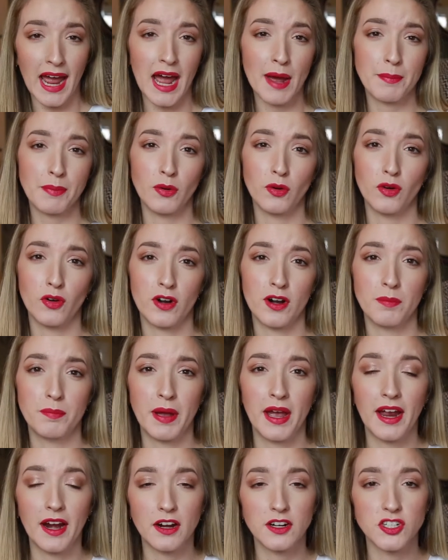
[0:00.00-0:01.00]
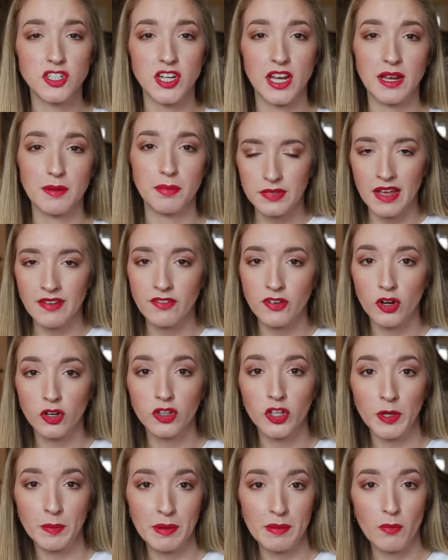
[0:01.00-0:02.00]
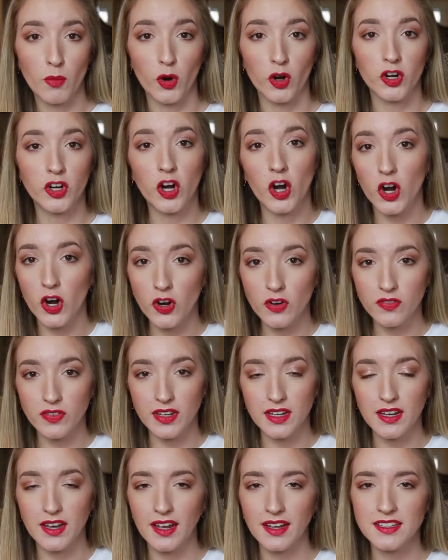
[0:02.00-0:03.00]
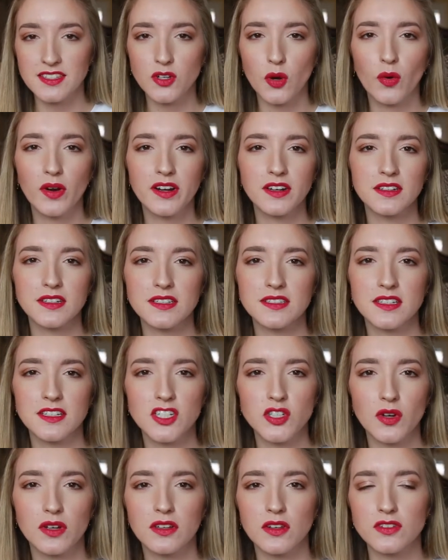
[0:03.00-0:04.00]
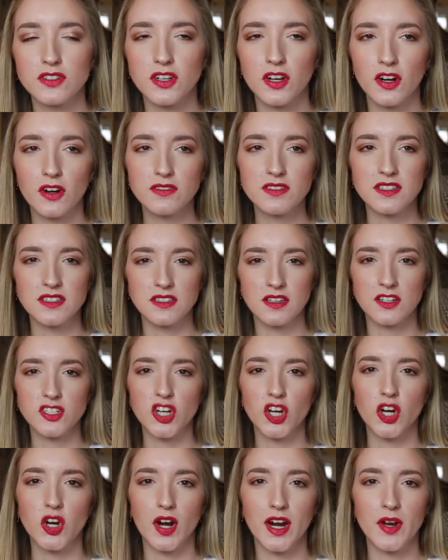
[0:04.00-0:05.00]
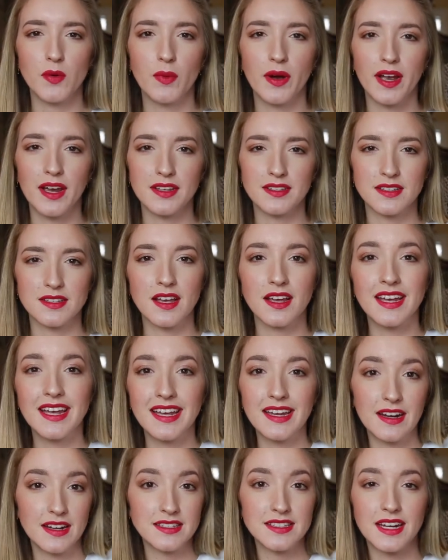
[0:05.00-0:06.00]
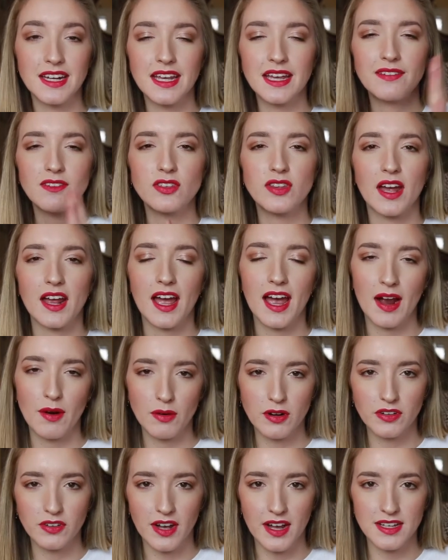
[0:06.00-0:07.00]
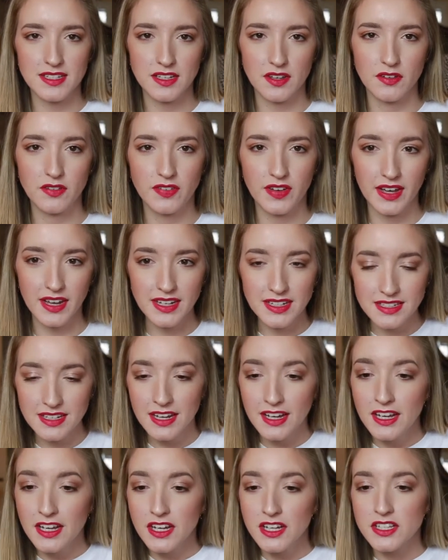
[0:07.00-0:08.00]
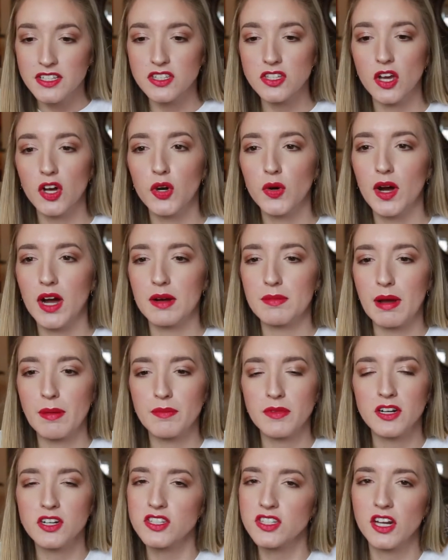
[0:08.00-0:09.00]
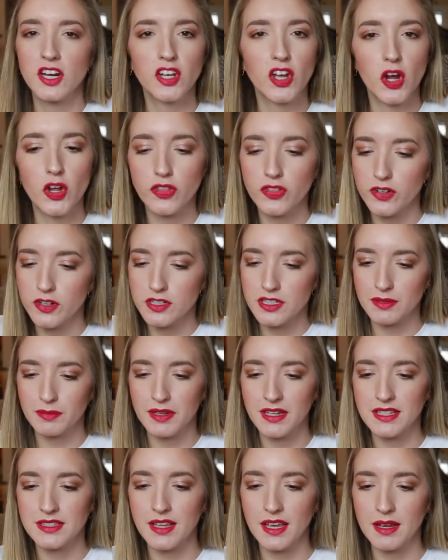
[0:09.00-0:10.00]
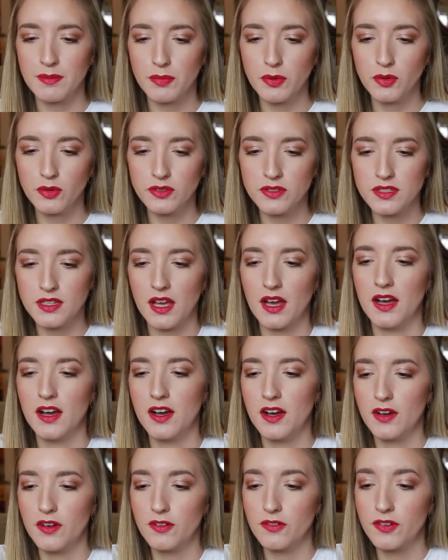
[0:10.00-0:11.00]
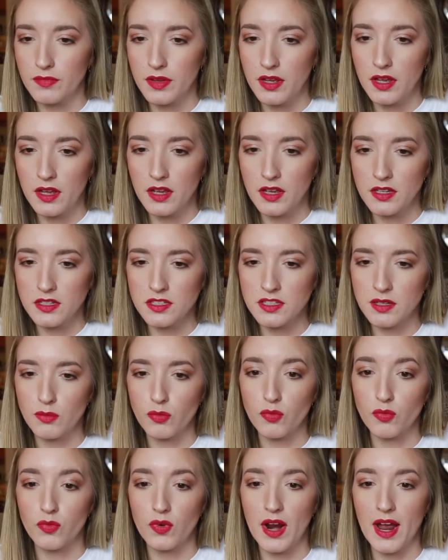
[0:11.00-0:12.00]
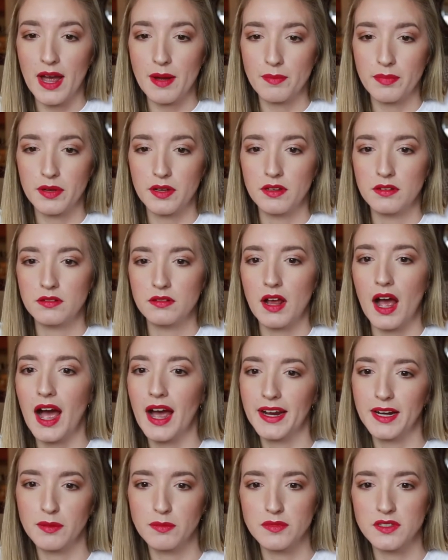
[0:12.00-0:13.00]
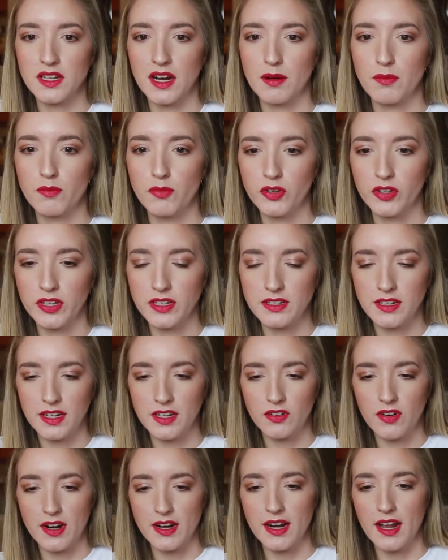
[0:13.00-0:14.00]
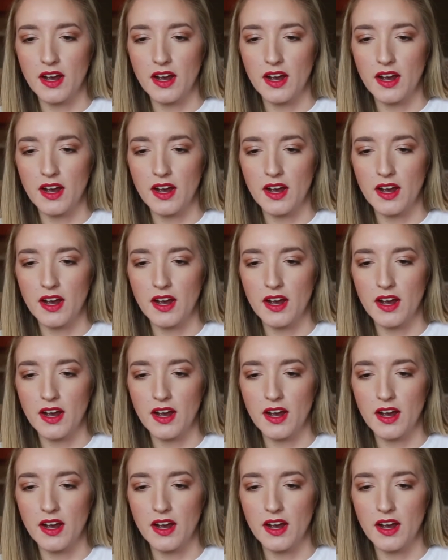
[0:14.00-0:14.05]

apple or a pear shape, if you're a little bit more curvy, it's going to accentuate those curves in such a great way because again, it's going to give you that hourglass effect. So I'm just going to go through some examples of some wrap items that I'm really digging right